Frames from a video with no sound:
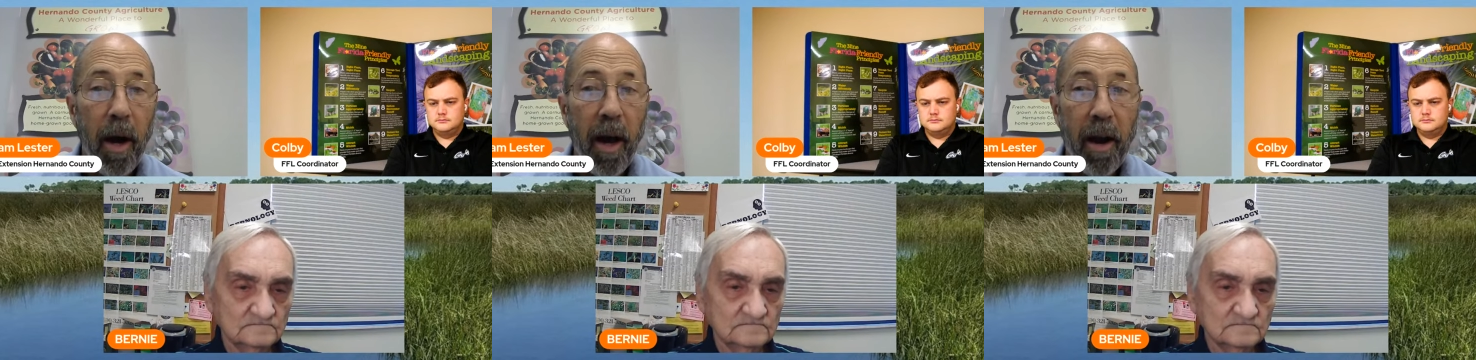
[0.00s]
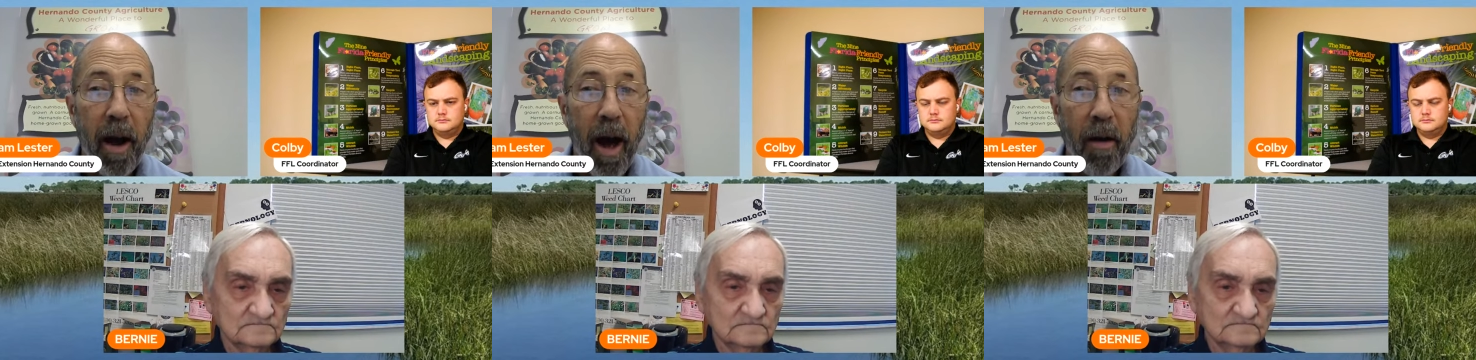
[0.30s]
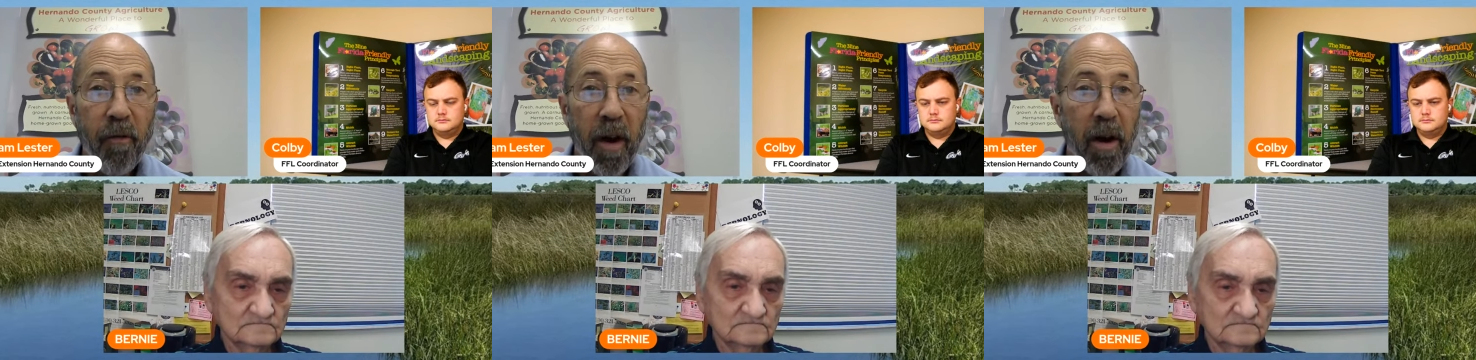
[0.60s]
Speaker 1: And
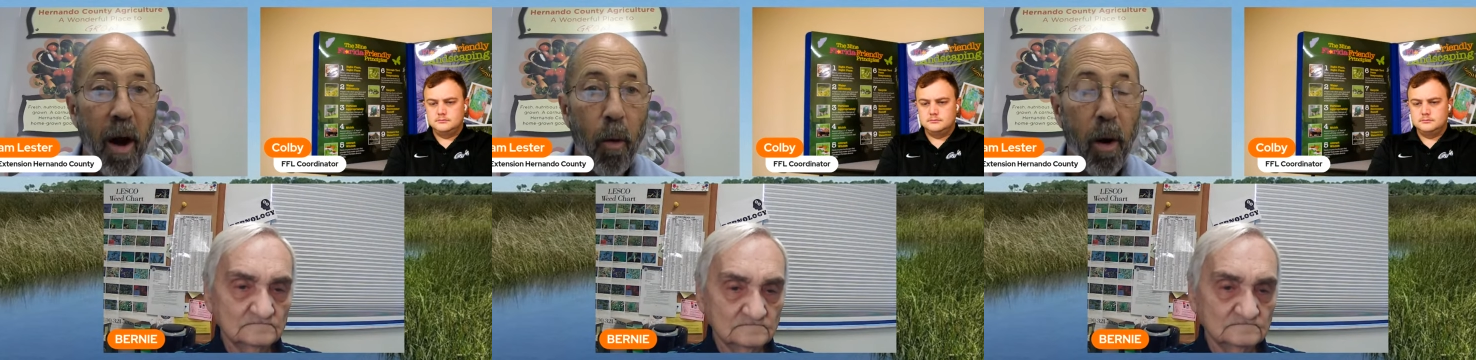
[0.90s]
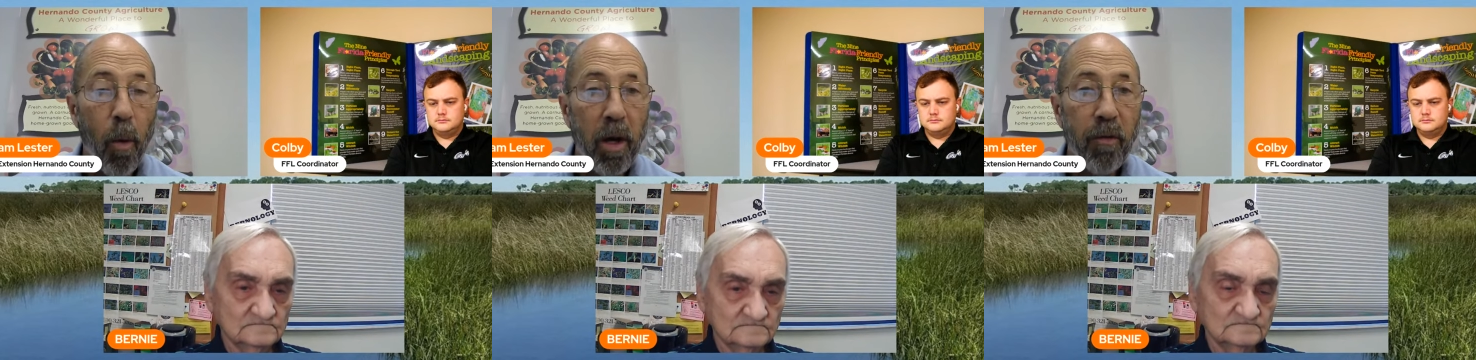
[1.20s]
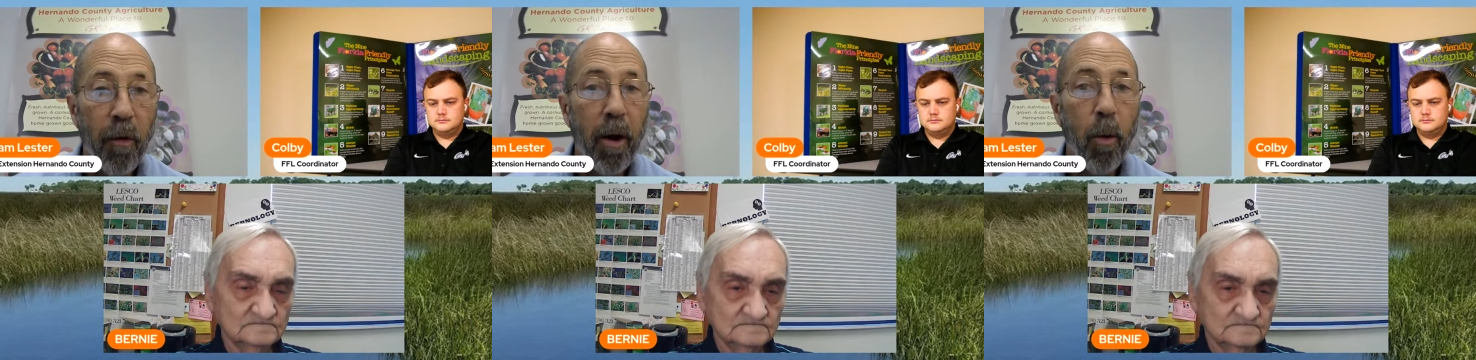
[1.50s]
I figured out what it
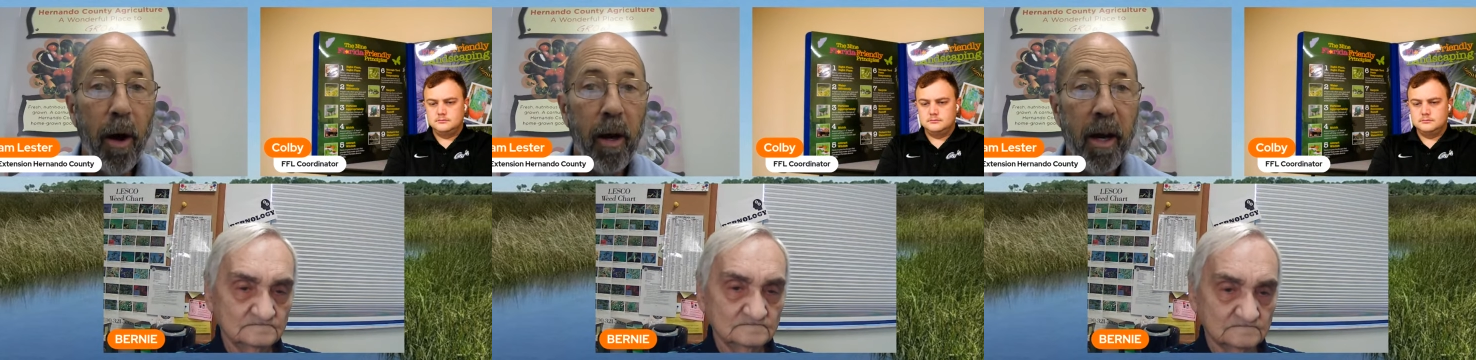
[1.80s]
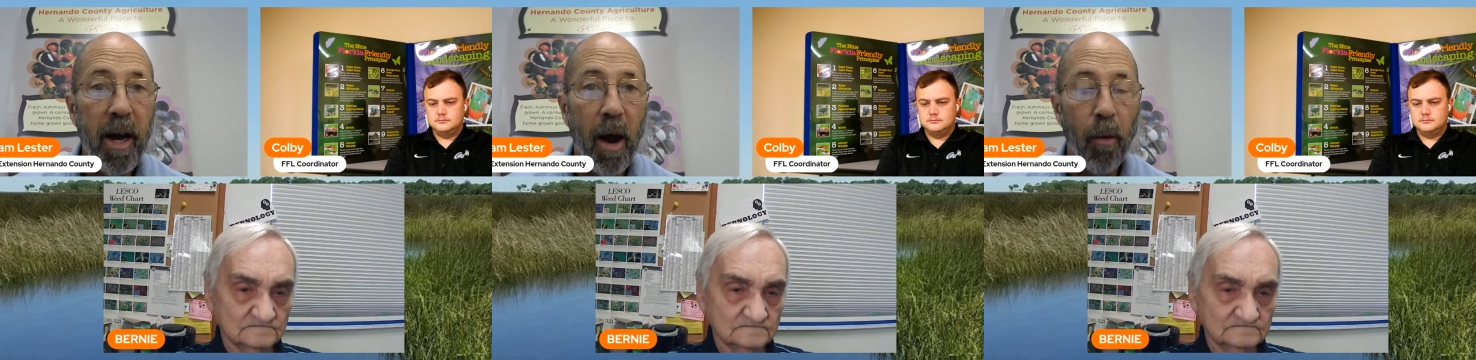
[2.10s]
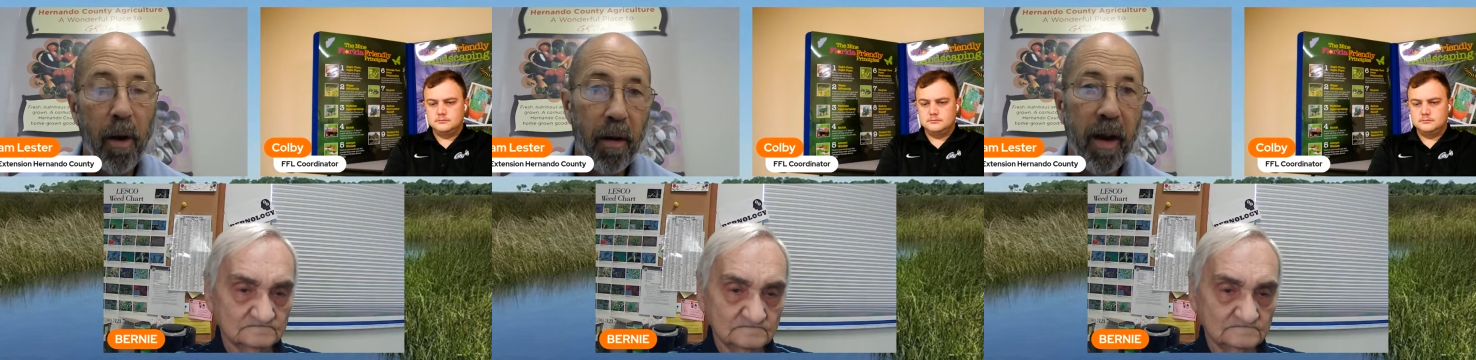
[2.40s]
was very quickly, got
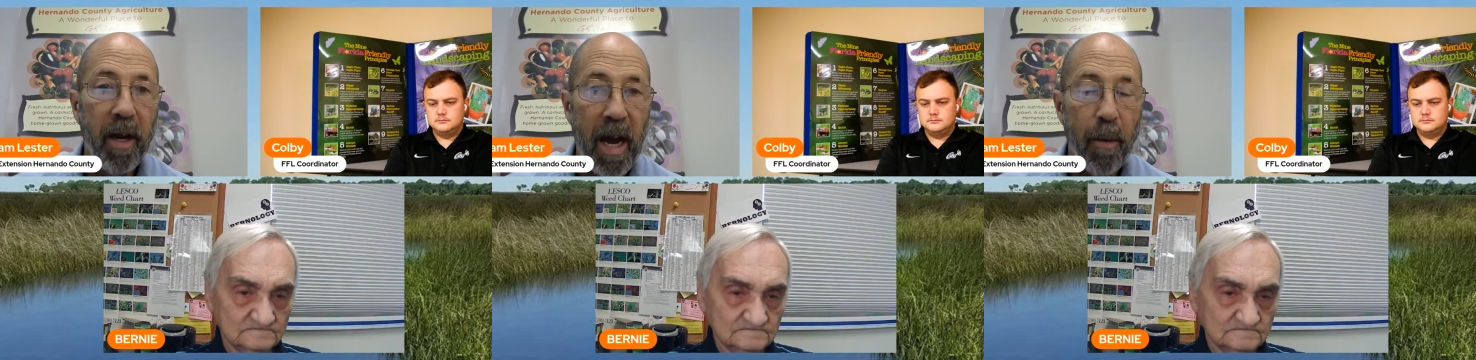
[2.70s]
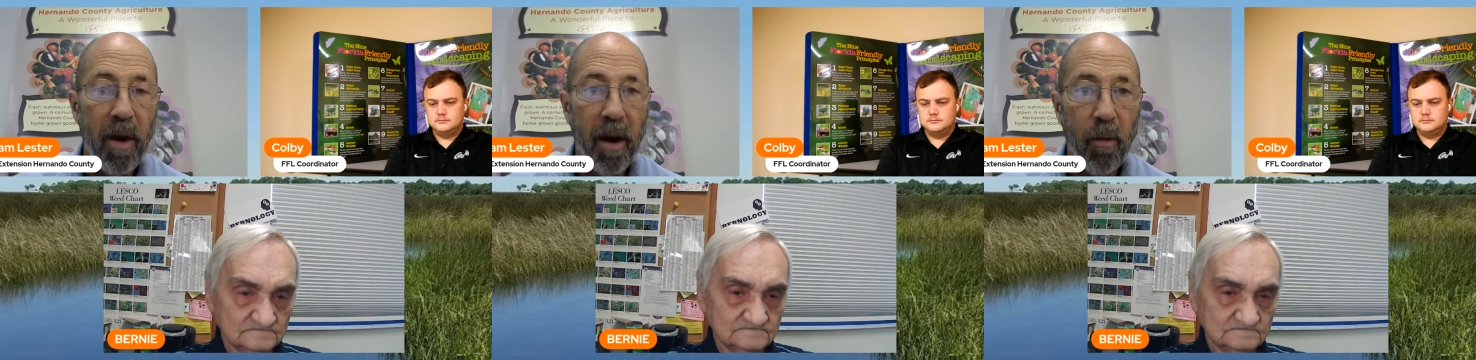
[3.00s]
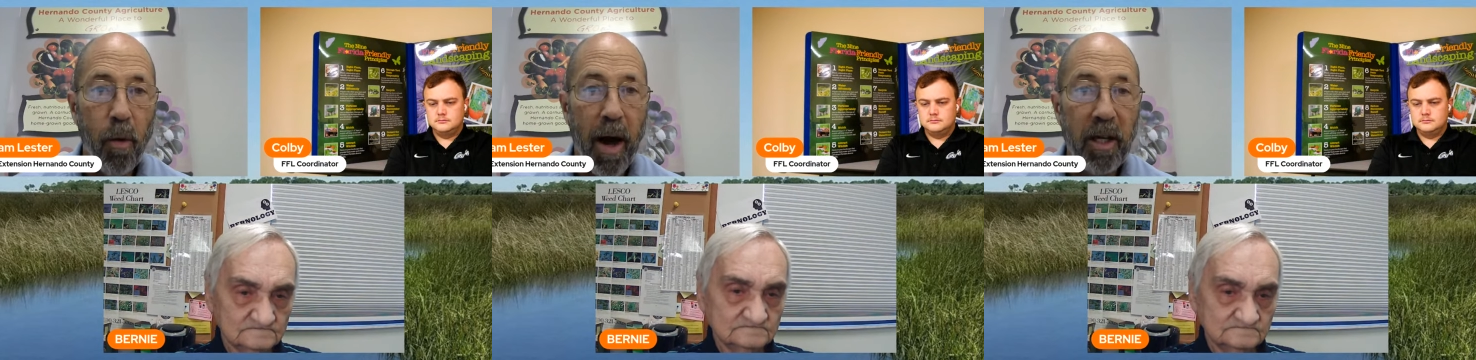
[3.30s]
rid of the contaminated
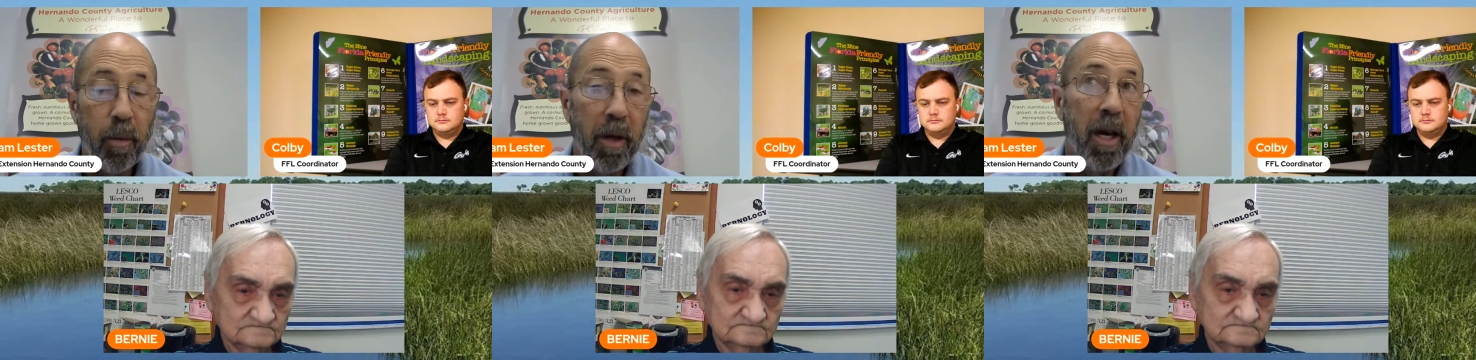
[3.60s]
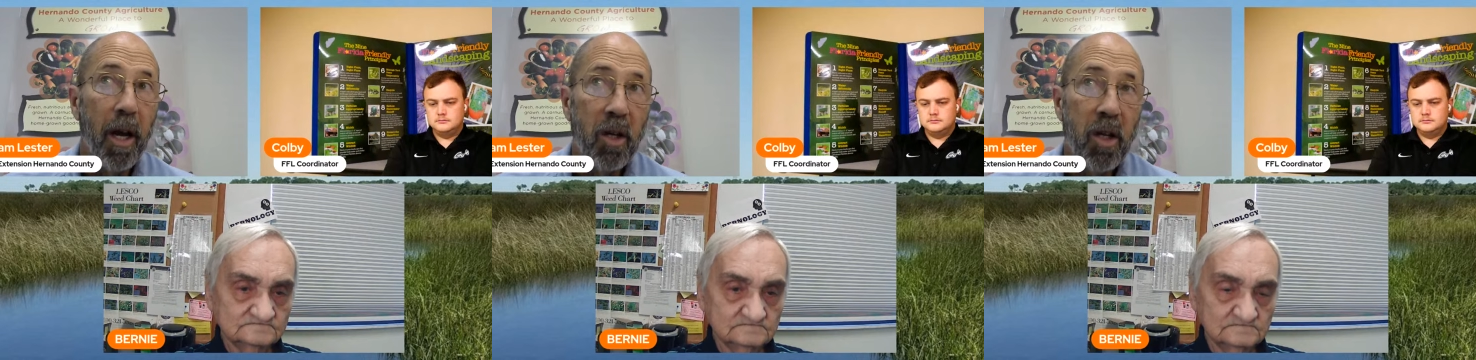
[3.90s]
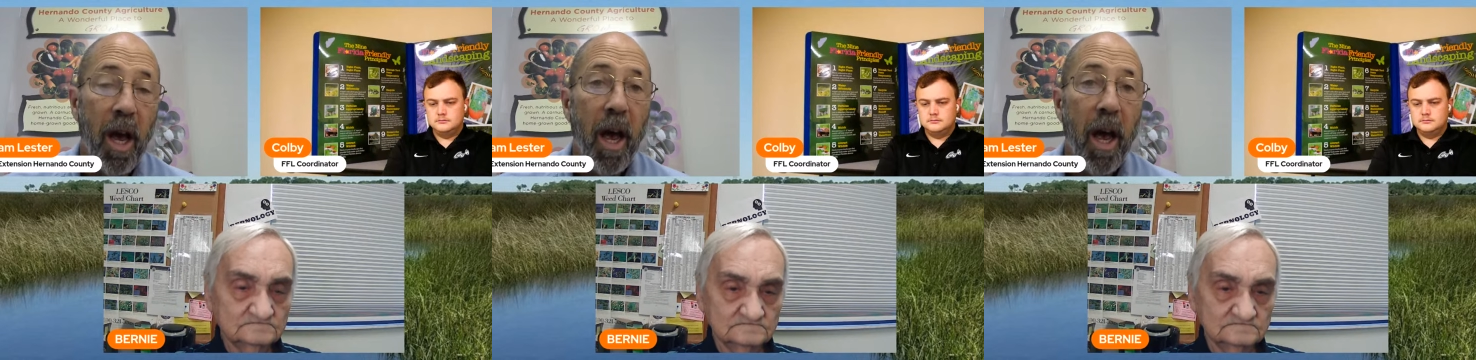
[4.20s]
rice because